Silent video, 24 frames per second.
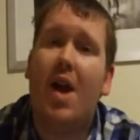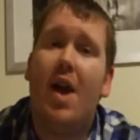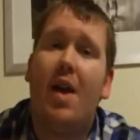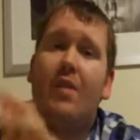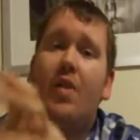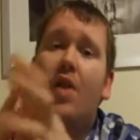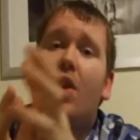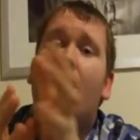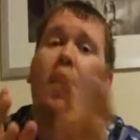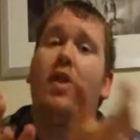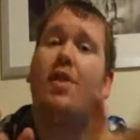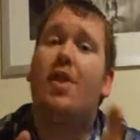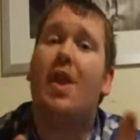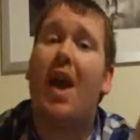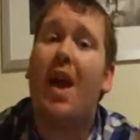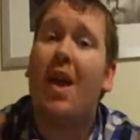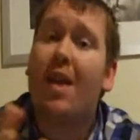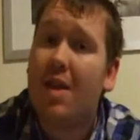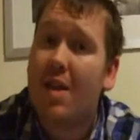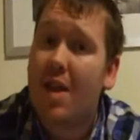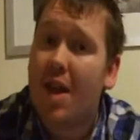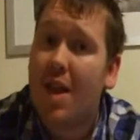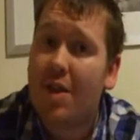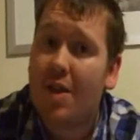if you go to
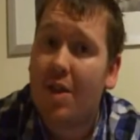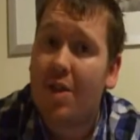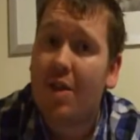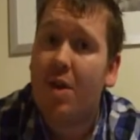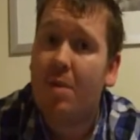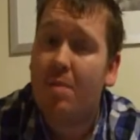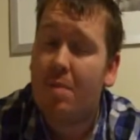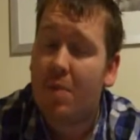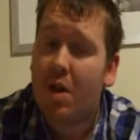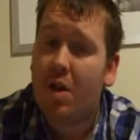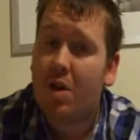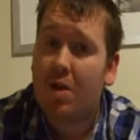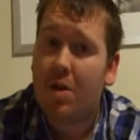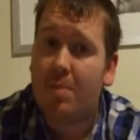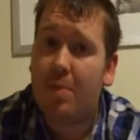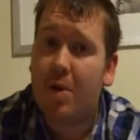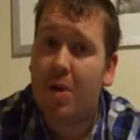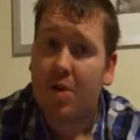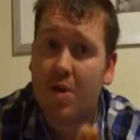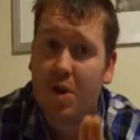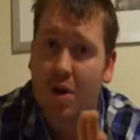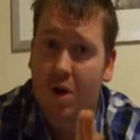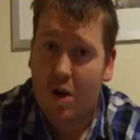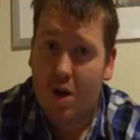
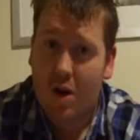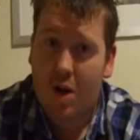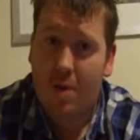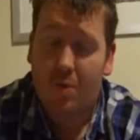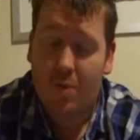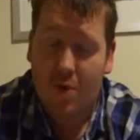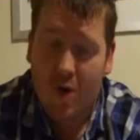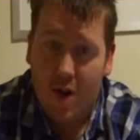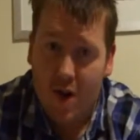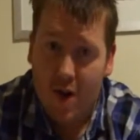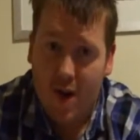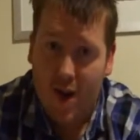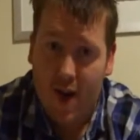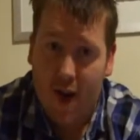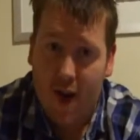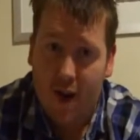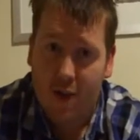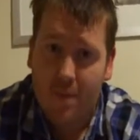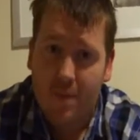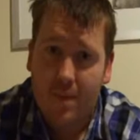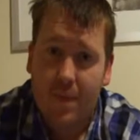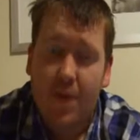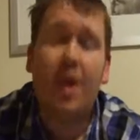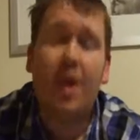headtheatre.blogspot.com right now,